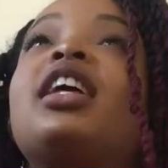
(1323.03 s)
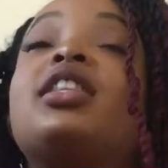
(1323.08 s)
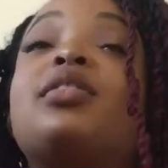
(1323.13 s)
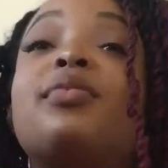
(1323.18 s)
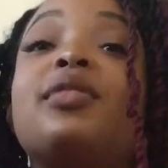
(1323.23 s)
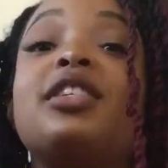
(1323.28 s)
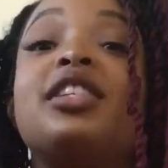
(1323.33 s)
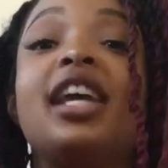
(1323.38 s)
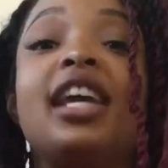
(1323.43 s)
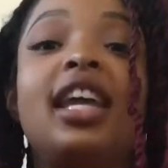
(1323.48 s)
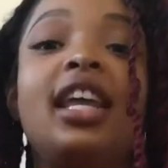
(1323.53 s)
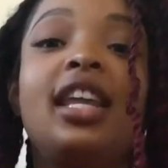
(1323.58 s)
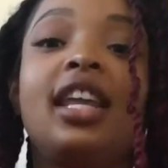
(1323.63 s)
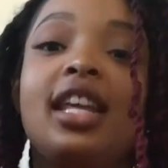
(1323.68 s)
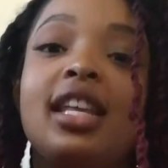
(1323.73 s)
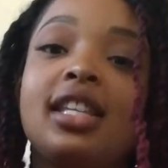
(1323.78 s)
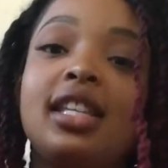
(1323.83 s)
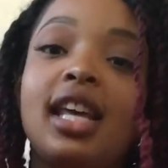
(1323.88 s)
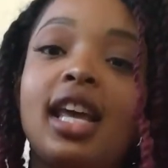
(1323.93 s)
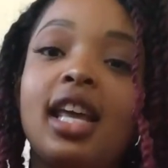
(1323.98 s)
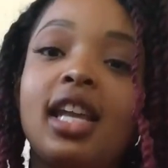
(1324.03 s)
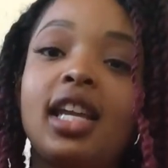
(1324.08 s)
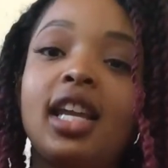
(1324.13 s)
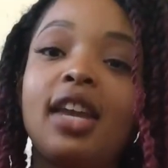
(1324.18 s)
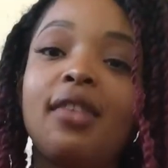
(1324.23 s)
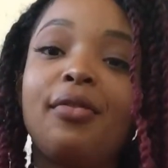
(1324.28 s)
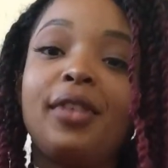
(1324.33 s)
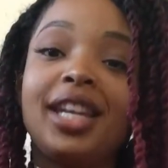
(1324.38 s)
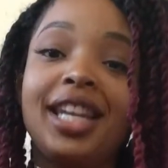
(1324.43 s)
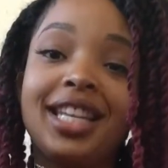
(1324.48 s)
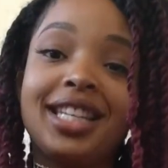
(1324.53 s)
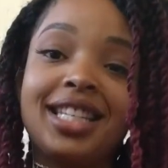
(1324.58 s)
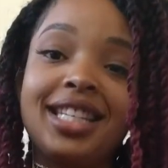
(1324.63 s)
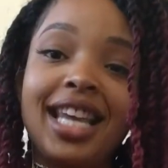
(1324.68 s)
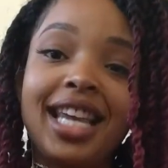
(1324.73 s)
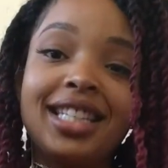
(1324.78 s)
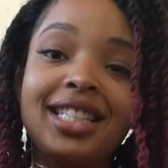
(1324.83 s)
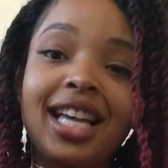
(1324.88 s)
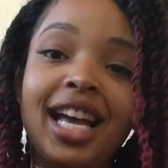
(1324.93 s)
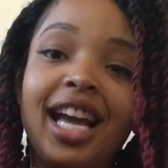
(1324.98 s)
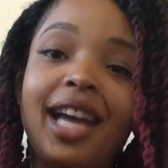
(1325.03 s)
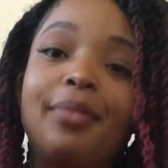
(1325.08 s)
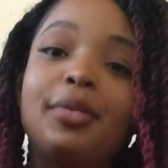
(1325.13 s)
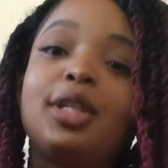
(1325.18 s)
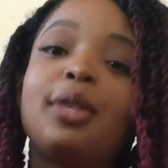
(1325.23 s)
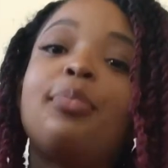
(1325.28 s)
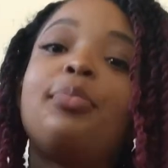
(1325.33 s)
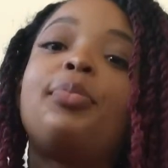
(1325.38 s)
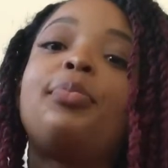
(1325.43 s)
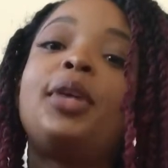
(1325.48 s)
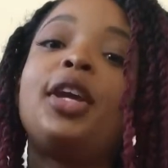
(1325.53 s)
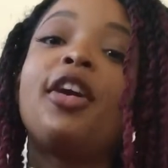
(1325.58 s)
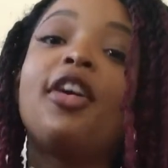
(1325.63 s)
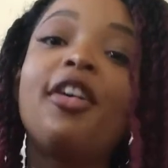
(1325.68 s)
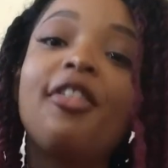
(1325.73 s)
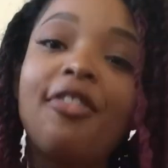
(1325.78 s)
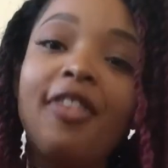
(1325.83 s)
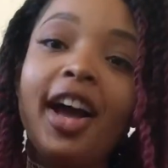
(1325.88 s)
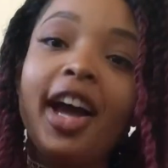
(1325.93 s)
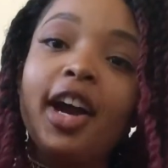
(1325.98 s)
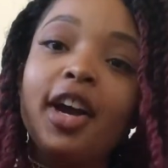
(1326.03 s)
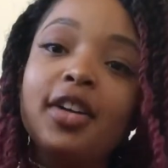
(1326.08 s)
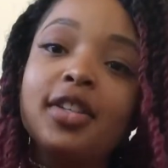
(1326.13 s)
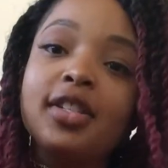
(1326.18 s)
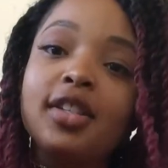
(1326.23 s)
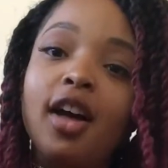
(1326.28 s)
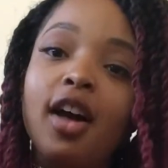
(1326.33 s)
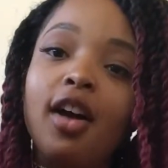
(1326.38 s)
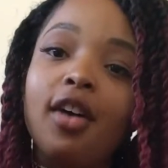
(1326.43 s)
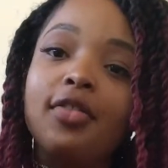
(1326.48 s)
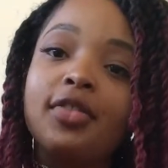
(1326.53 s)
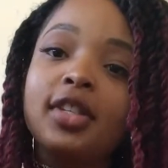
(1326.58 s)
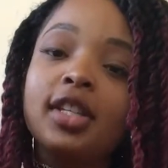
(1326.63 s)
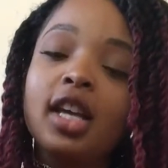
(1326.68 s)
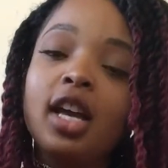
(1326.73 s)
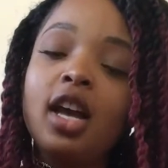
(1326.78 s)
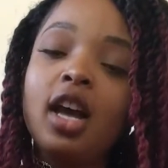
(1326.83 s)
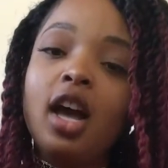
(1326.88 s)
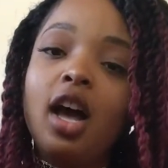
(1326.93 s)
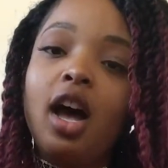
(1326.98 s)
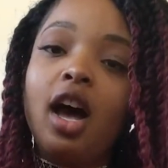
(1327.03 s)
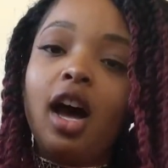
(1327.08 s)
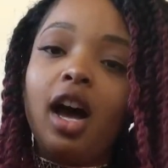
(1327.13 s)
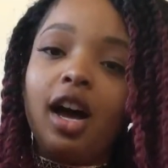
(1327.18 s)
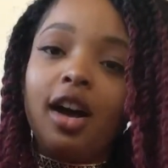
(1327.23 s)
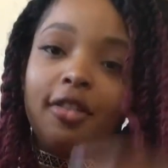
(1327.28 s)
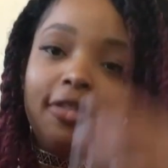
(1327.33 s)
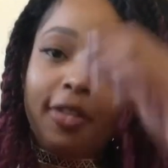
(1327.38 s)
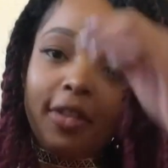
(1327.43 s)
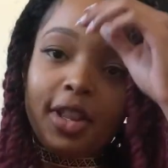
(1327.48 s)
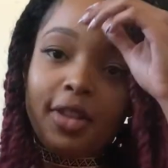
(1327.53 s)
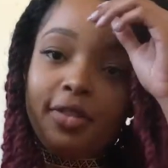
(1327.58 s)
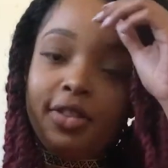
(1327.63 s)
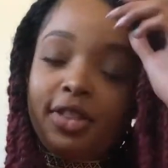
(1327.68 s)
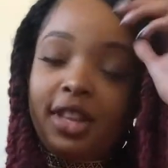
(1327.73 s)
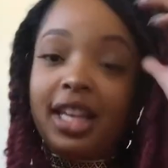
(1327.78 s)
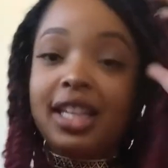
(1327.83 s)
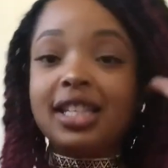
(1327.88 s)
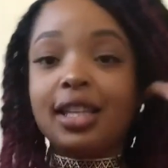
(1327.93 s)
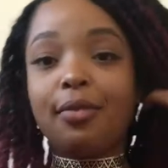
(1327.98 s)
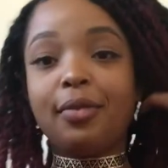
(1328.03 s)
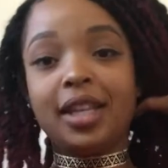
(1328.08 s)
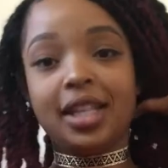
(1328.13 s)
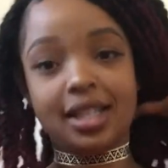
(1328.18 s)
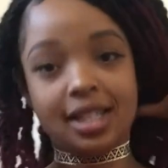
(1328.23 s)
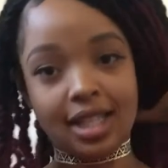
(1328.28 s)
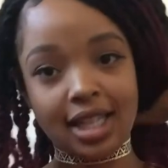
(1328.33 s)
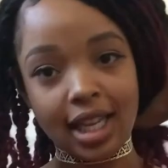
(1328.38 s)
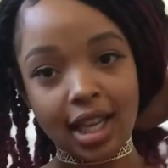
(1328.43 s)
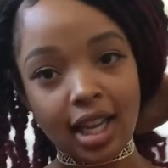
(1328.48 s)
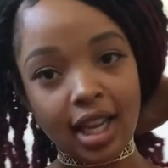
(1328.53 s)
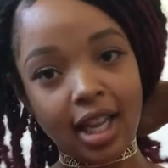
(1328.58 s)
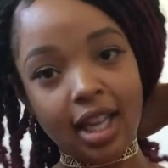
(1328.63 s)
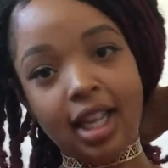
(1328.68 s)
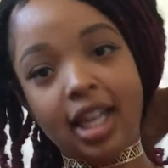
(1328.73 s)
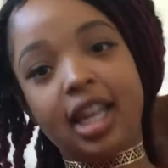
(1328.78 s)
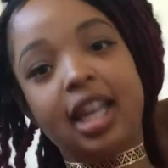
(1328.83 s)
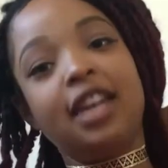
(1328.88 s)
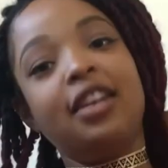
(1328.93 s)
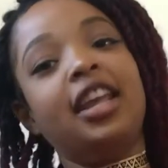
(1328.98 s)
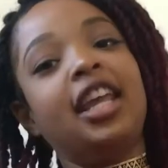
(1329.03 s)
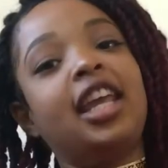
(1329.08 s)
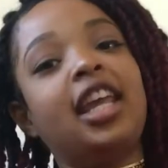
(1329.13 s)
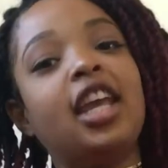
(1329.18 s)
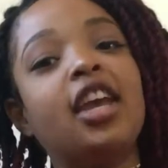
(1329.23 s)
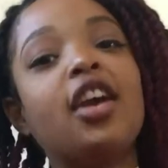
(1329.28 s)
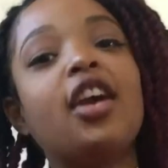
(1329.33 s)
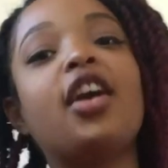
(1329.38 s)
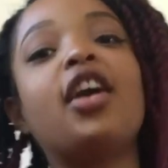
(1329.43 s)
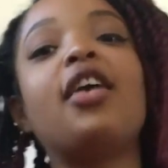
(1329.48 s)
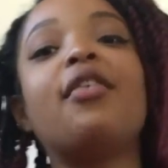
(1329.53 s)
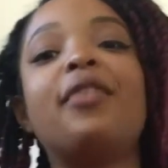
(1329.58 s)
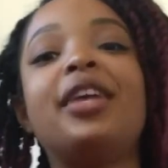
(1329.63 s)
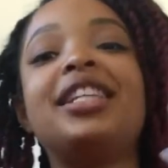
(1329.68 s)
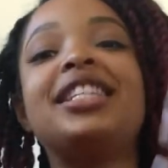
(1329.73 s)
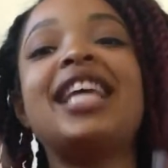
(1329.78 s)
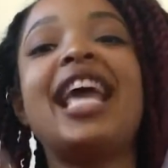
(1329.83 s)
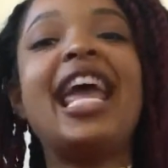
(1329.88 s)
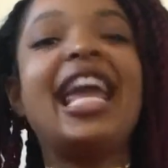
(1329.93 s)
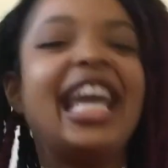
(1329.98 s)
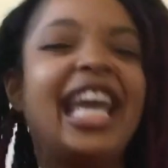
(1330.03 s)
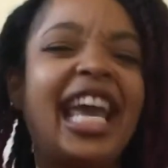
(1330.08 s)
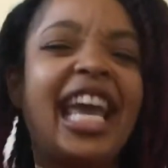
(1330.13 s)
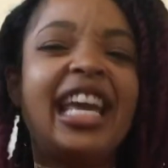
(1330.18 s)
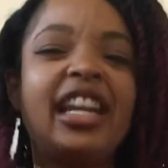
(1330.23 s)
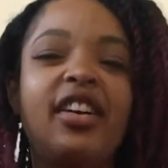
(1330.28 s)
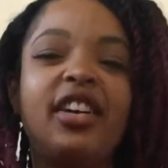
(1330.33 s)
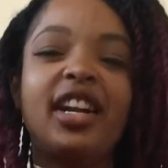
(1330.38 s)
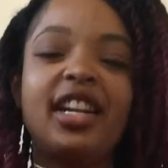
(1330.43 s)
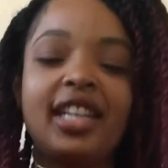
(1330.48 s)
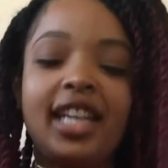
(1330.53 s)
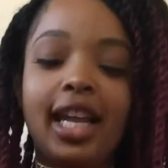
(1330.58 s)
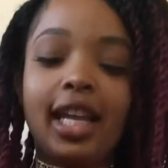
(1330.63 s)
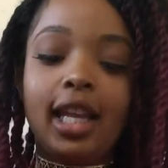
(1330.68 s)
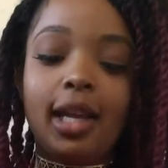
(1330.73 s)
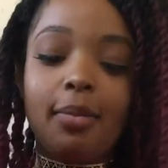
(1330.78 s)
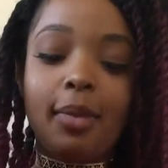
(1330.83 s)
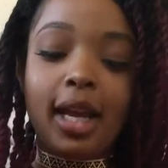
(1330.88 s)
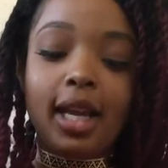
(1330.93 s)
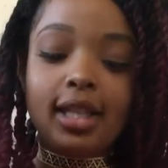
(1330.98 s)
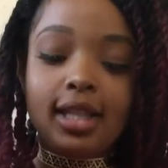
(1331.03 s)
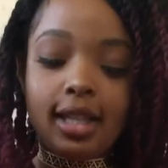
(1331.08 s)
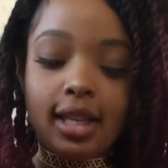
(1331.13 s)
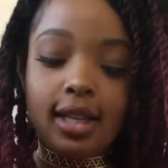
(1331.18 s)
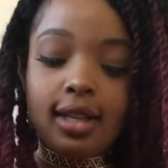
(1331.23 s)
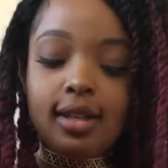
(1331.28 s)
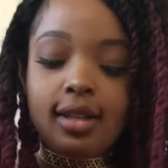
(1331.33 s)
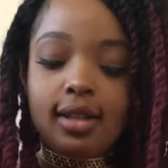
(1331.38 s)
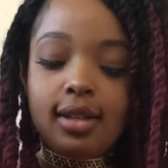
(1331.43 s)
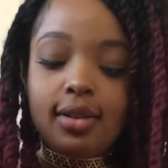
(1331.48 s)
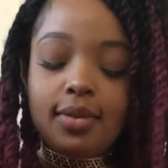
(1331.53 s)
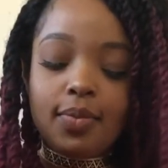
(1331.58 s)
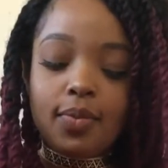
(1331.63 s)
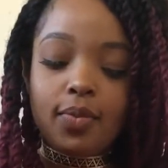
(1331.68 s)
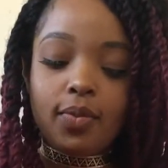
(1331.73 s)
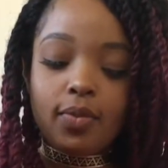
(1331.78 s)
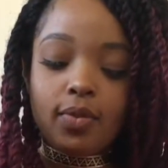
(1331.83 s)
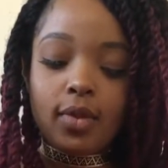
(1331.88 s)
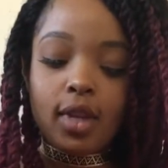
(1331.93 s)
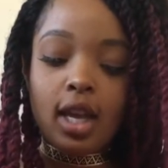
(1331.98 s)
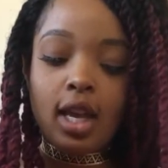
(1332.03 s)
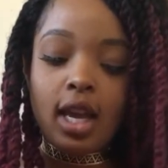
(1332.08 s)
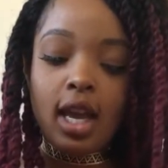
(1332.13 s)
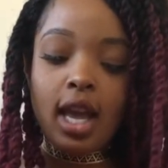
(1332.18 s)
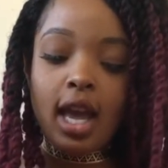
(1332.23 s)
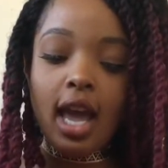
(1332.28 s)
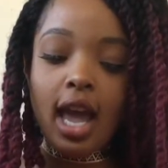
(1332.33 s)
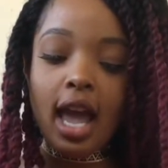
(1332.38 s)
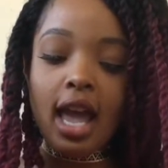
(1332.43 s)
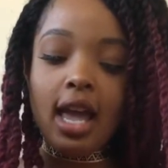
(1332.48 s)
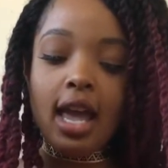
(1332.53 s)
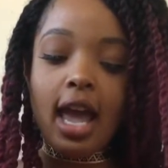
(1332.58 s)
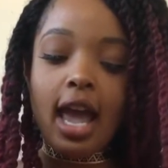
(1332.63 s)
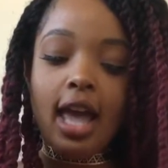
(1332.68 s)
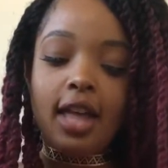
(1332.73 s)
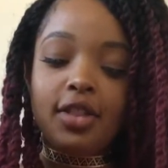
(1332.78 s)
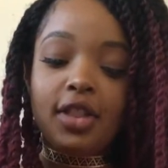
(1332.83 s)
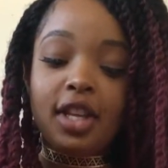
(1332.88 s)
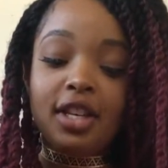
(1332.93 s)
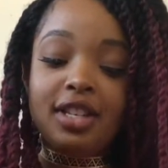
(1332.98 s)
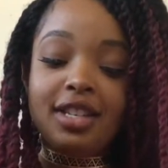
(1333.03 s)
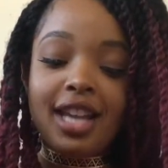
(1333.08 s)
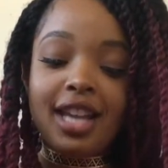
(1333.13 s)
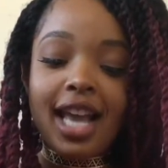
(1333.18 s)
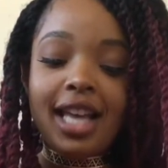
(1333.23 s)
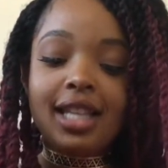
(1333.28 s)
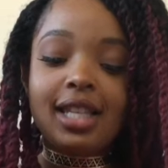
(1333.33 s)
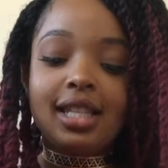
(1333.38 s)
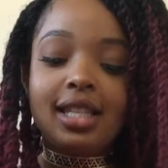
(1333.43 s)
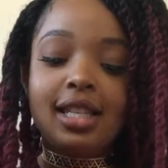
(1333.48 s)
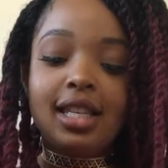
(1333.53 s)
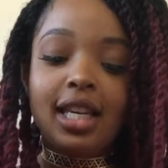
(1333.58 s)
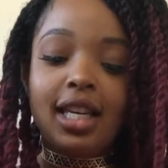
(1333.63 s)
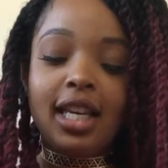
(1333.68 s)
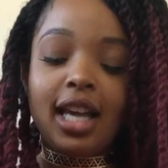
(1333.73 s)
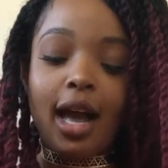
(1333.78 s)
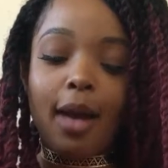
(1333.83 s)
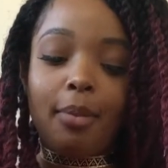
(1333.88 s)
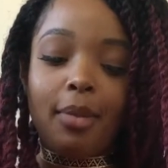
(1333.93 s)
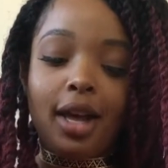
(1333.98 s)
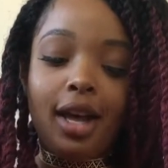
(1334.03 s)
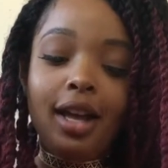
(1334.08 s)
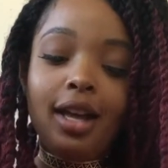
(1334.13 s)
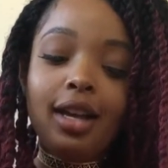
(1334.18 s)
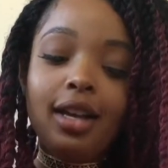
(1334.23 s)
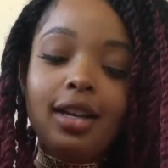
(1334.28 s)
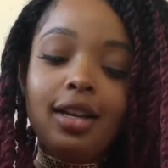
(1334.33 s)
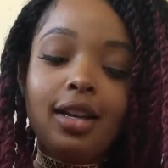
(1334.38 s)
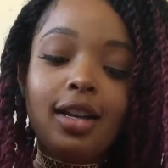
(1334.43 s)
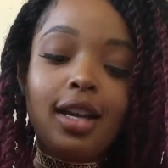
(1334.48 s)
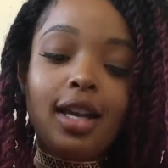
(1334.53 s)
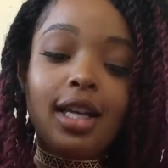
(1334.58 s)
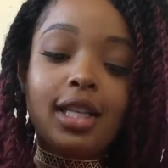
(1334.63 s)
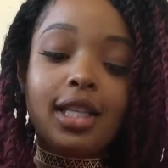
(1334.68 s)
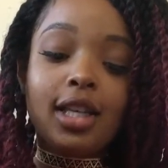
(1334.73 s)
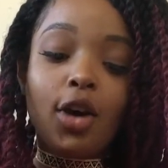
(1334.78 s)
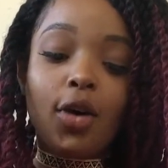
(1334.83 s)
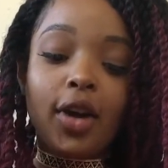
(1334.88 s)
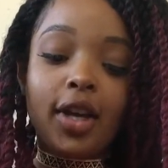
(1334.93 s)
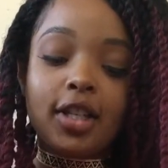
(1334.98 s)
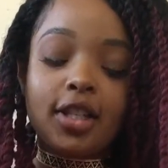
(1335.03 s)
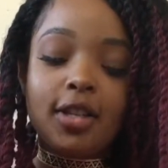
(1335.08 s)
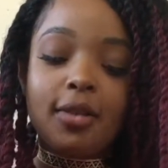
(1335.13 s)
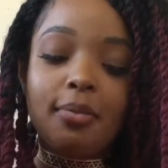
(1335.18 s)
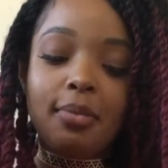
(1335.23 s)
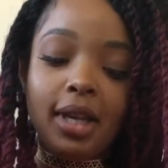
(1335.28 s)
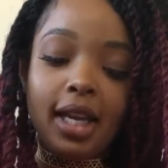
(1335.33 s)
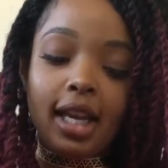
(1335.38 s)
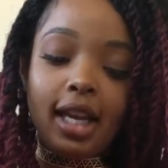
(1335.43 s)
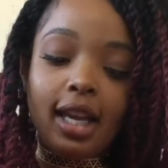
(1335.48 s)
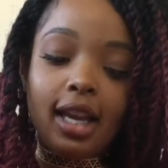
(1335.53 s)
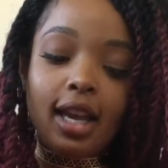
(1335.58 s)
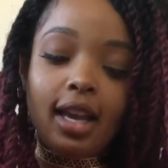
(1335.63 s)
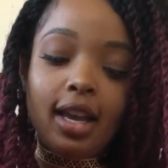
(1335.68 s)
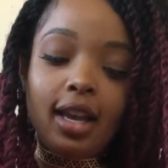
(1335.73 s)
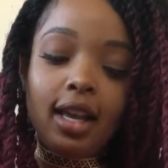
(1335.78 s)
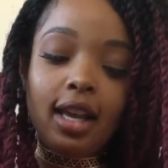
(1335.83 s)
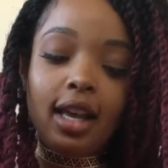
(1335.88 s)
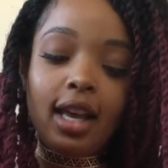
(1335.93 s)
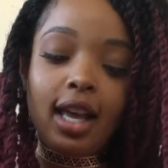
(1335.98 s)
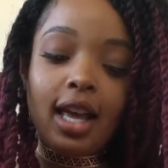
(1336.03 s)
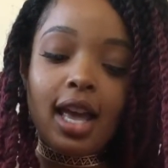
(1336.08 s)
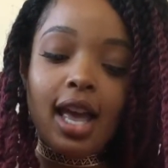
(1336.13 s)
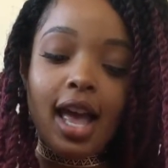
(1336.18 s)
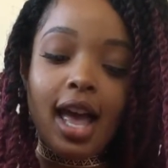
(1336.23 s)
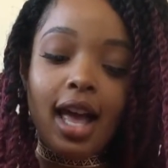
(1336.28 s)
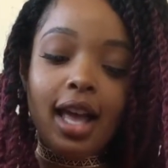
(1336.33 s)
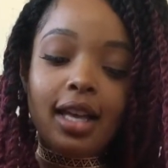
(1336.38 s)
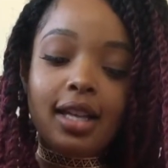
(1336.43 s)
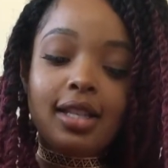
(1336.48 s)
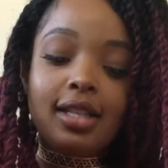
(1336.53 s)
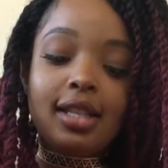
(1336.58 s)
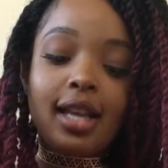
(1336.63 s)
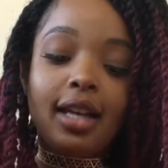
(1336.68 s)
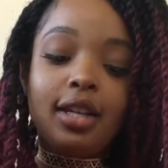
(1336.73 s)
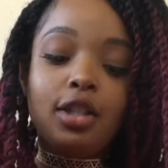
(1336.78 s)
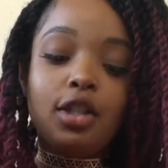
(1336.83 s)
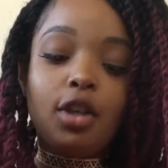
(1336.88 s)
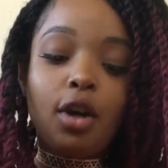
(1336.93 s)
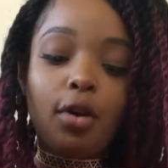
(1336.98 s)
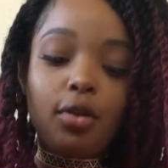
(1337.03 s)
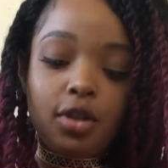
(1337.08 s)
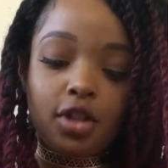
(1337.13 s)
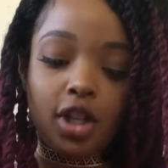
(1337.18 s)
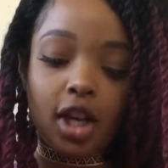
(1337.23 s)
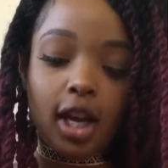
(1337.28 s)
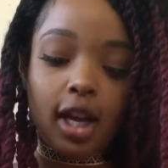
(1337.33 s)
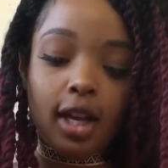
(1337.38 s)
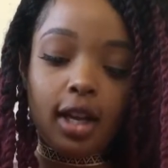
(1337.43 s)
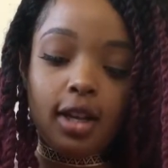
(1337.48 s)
ridiculous, and we need to take time to purify ourselves for the things that we see and hear and we take in on a daily basis. And the next niyama is going to be santosha,